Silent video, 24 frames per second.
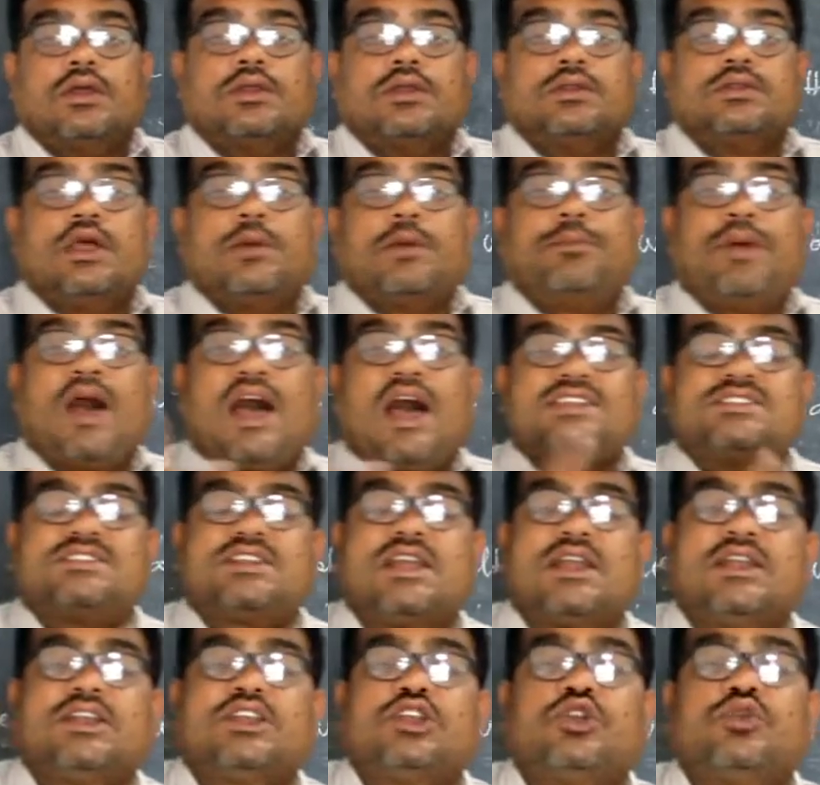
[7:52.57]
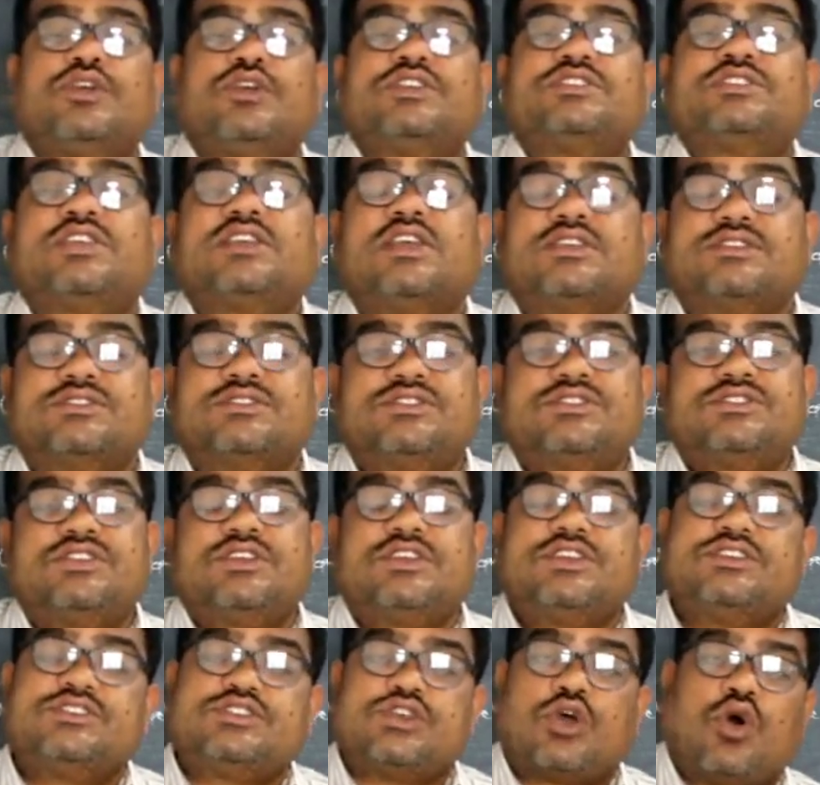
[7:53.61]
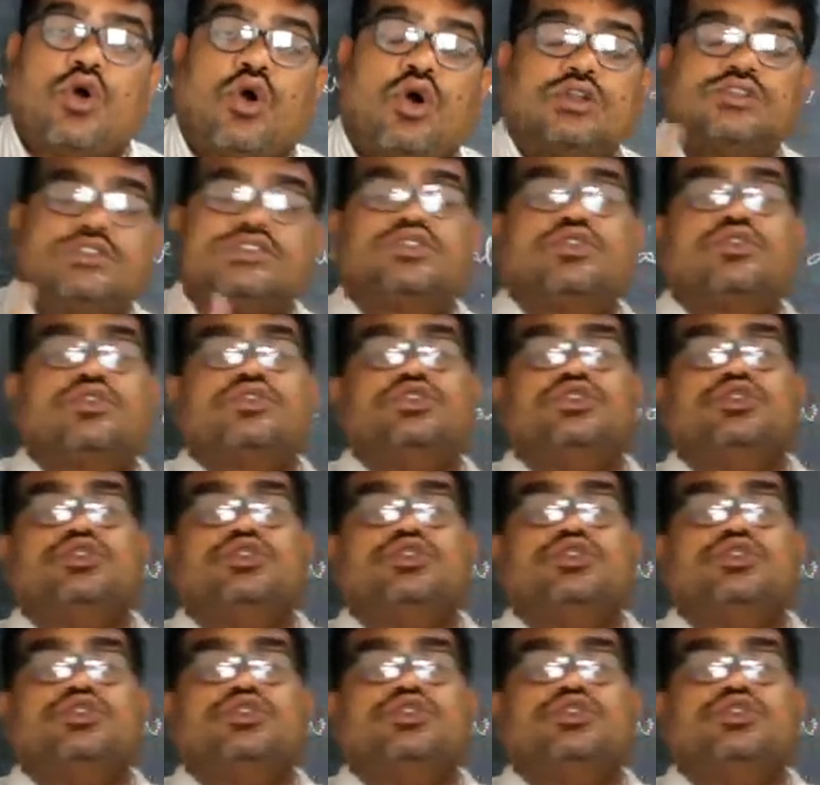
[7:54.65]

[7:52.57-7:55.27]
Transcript: The past continuous tense is also